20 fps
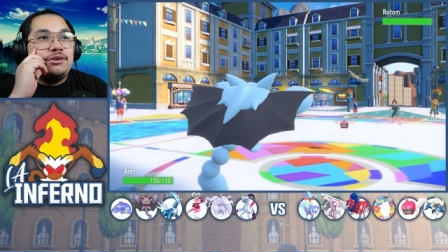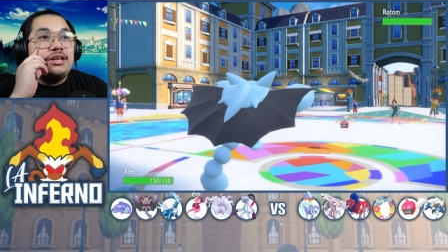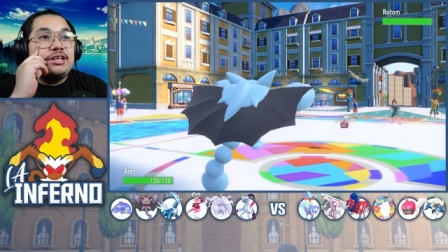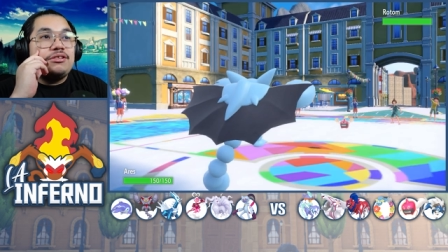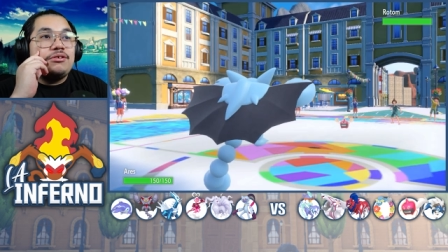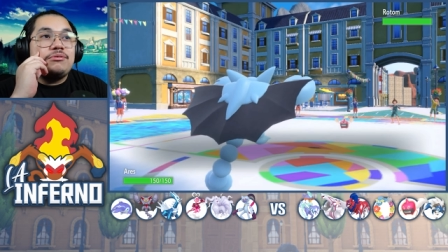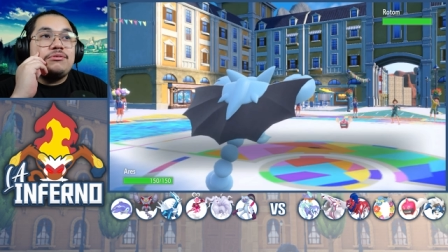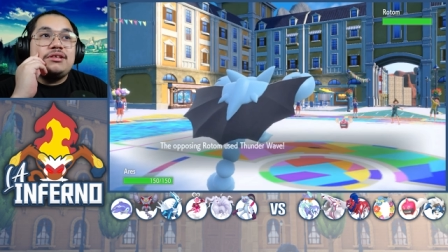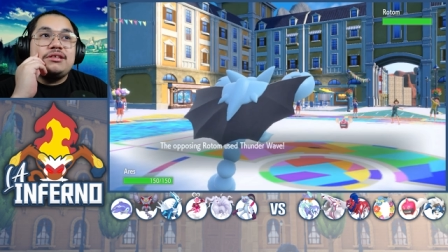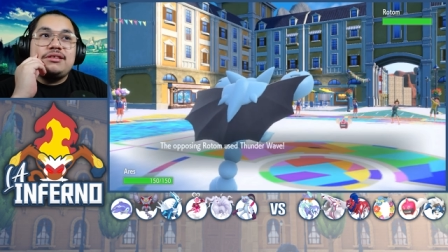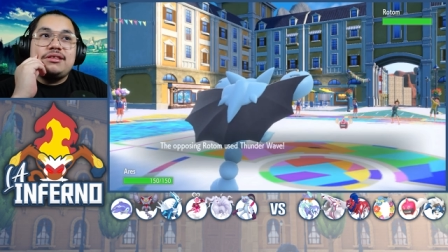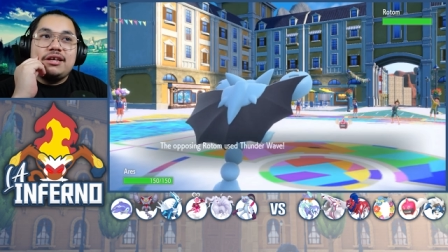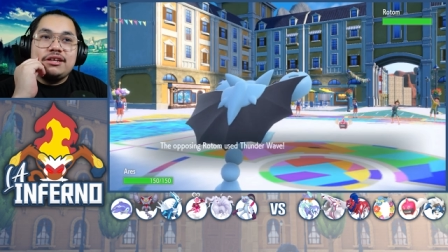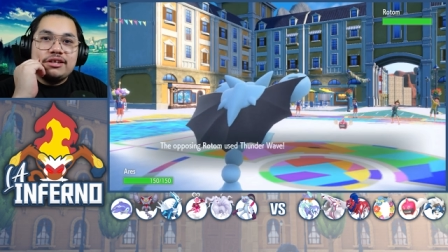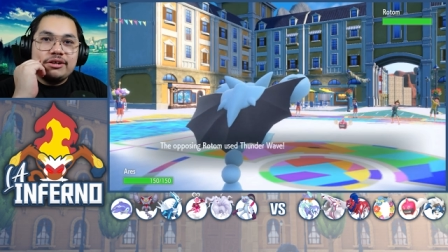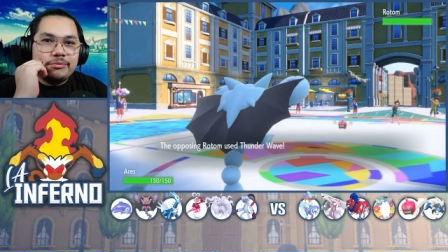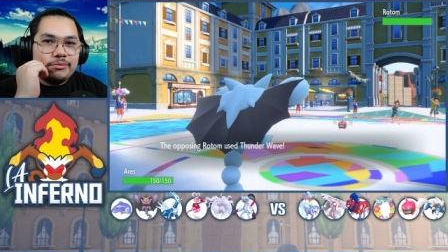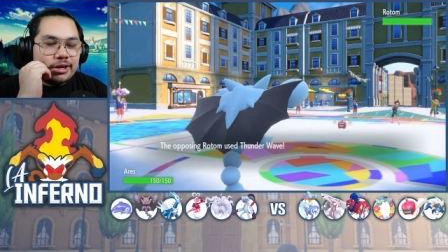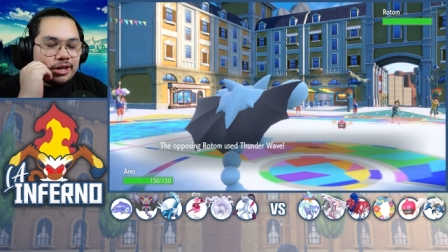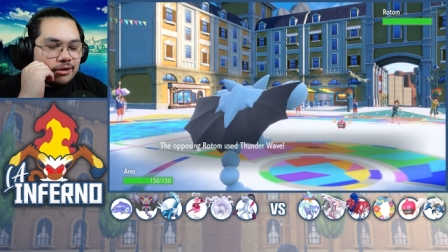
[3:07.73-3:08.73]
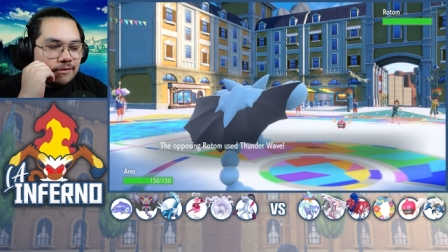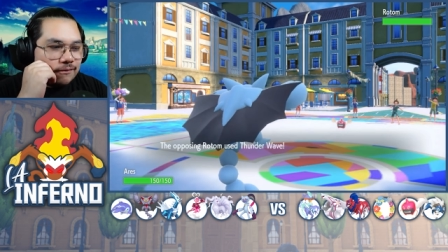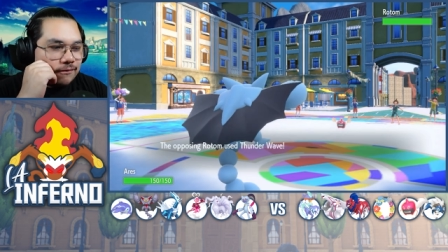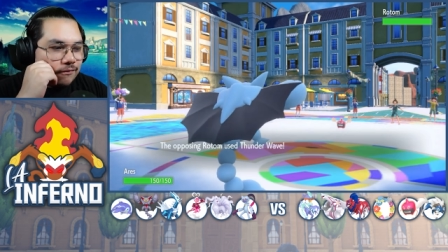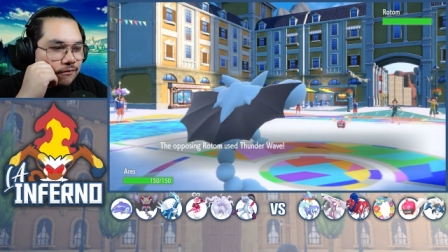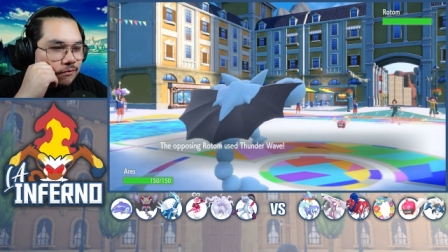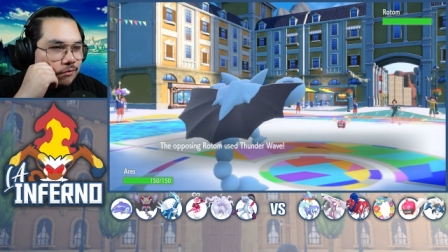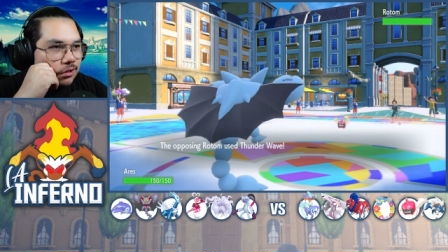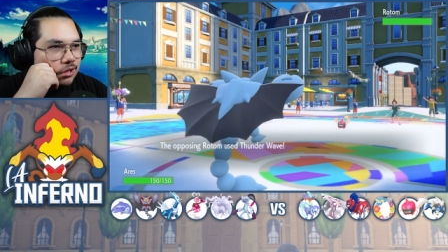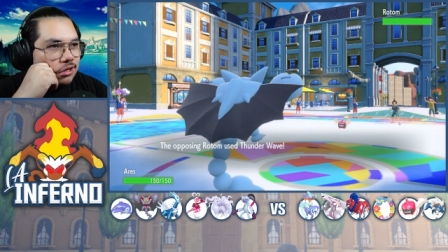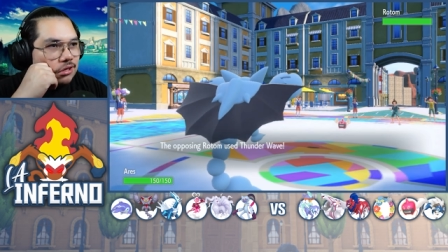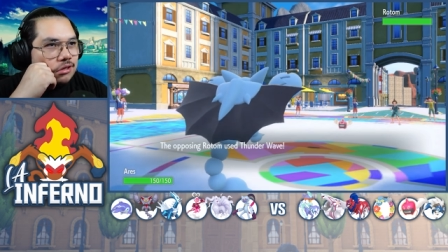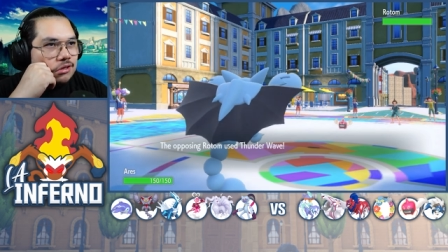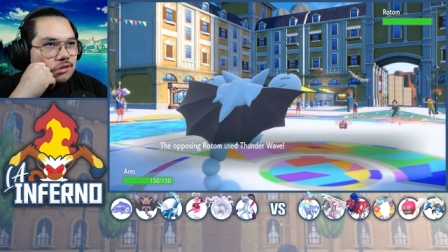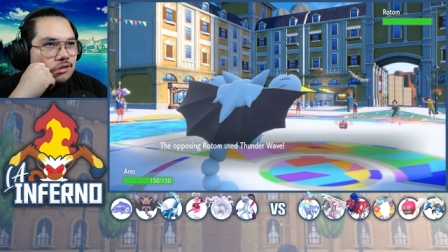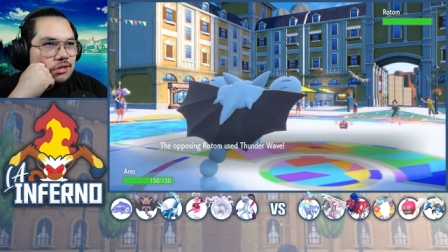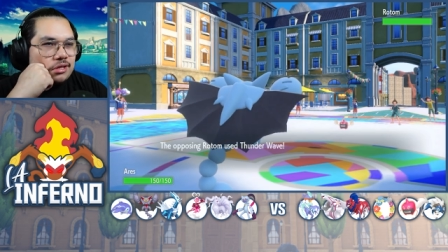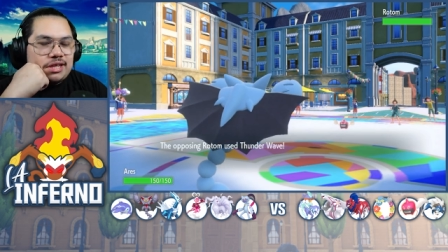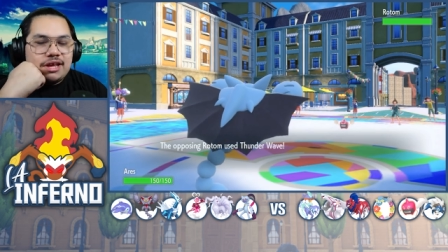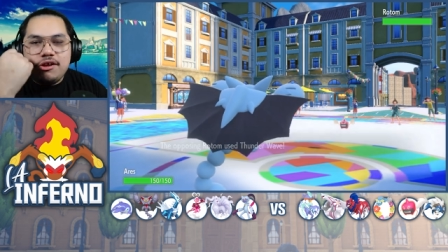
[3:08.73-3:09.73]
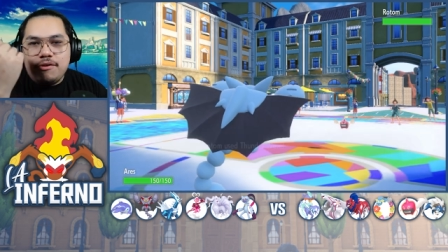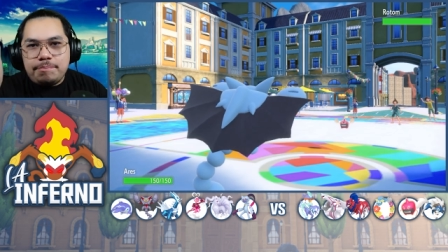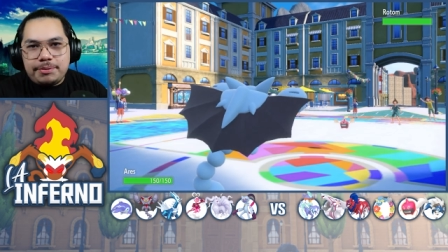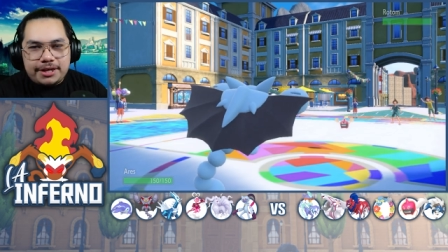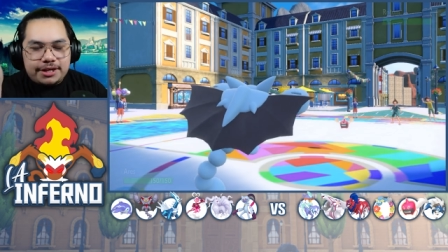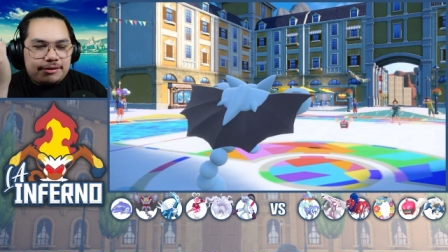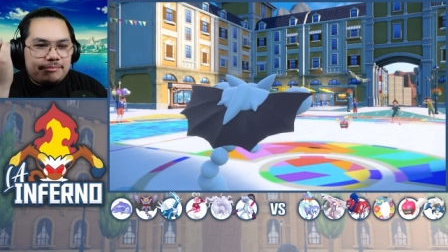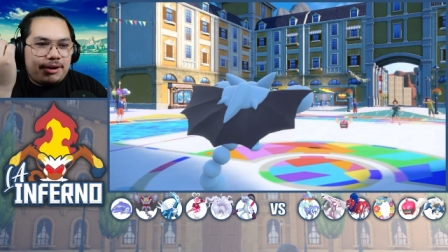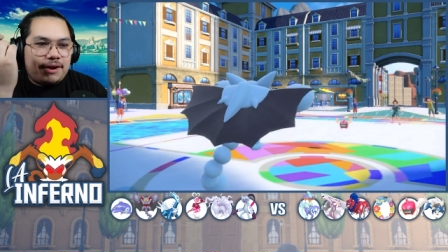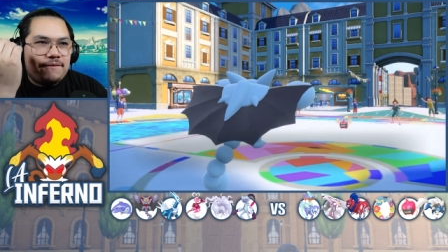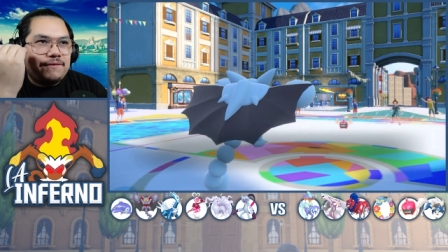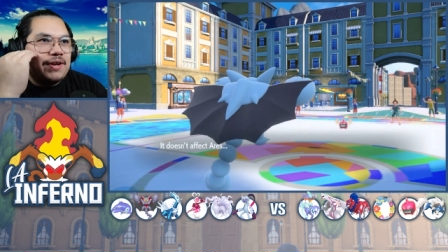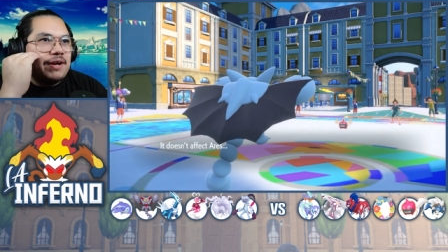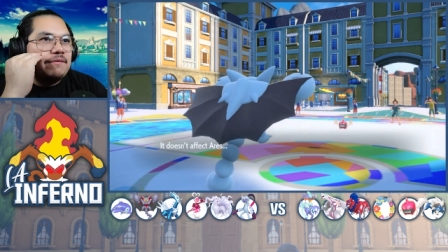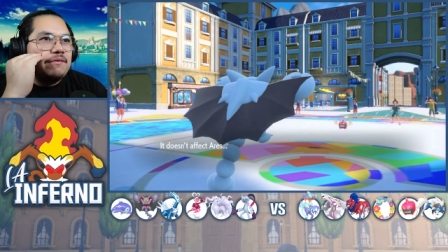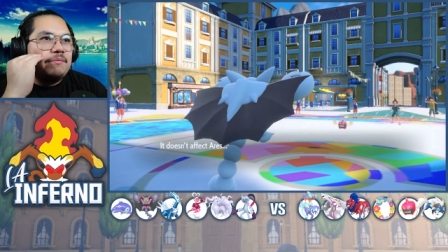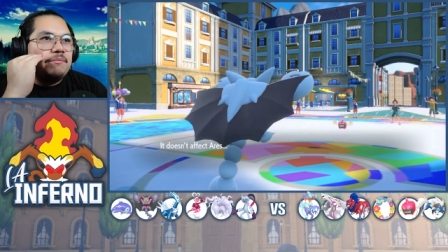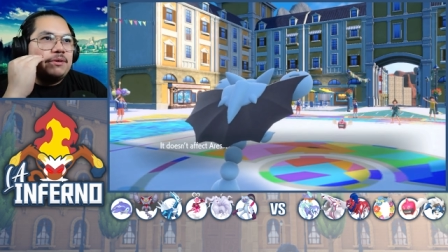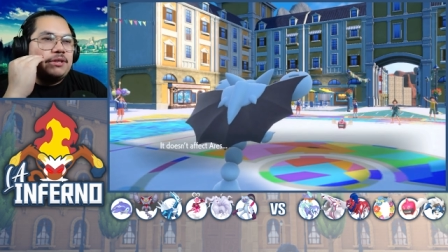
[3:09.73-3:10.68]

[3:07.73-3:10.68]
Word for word: he chose a Thunder Wave, which still played in my favor.